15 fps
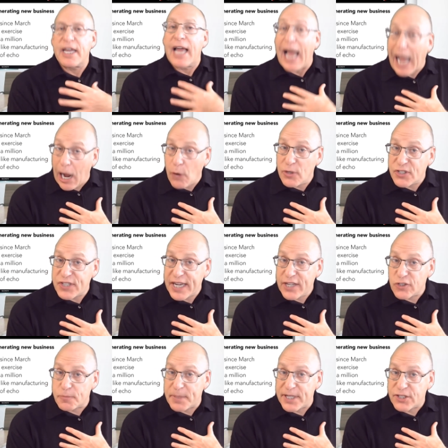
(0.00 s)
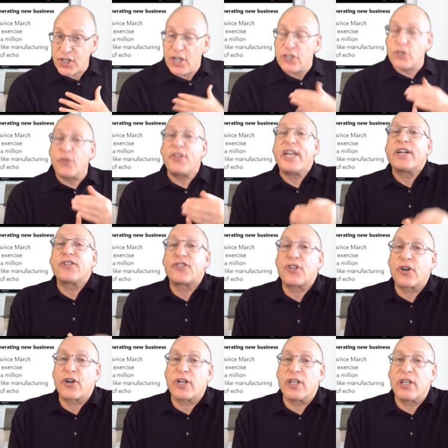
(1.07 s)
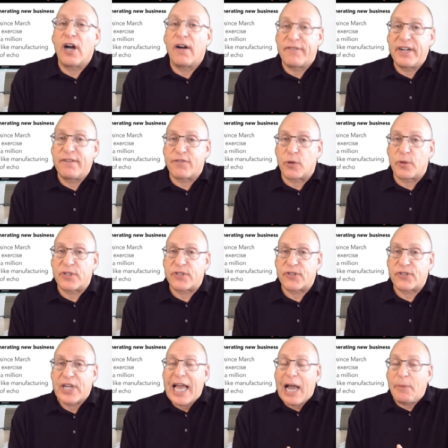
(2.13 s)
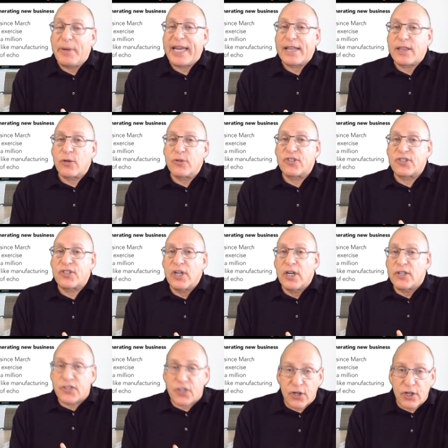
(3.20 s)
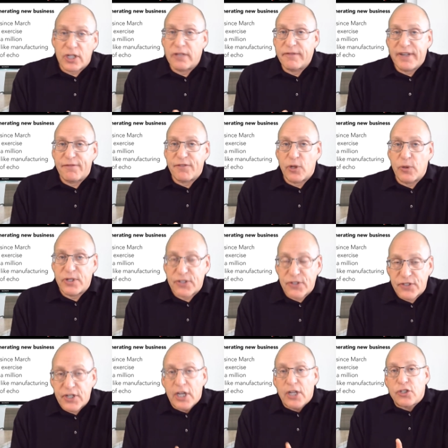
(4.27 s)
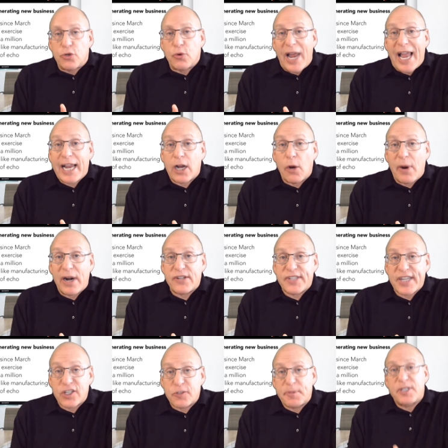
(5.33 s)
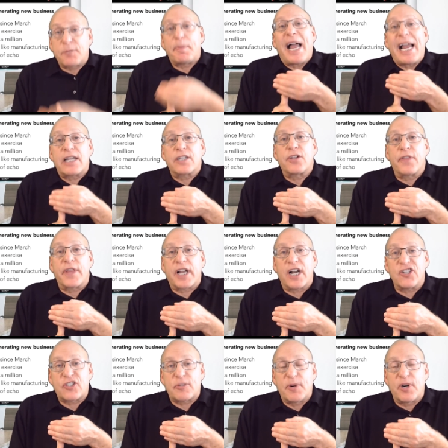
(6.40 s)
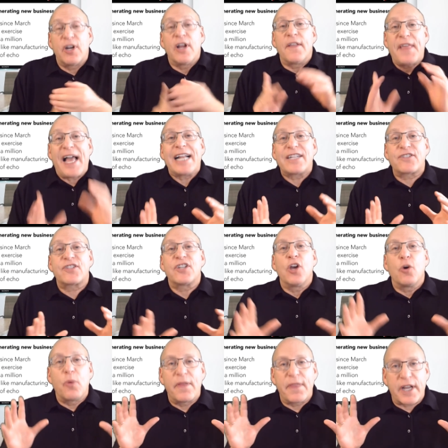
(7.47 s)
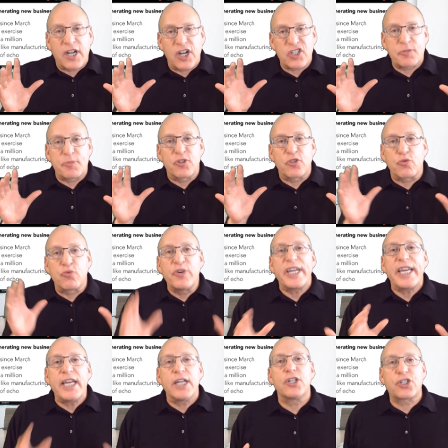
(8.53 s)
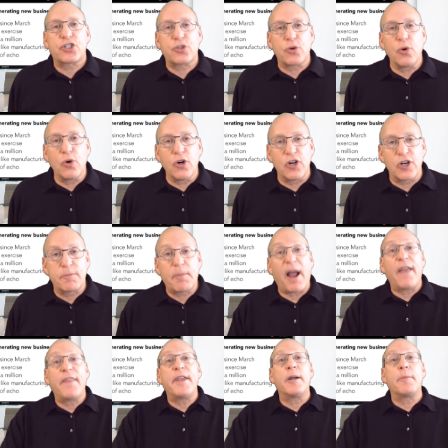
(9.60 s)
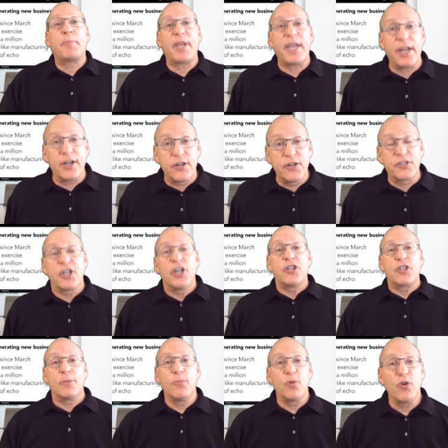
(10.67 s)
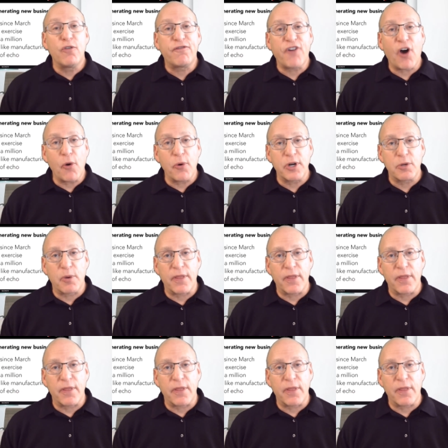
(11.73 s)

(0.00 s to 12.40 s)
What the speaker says: our sales pitch to their circle of influencers, and we can get those circle of influencers to echo our sales pitch back to the customer, that's when the customer's reassured by their peers to move forward with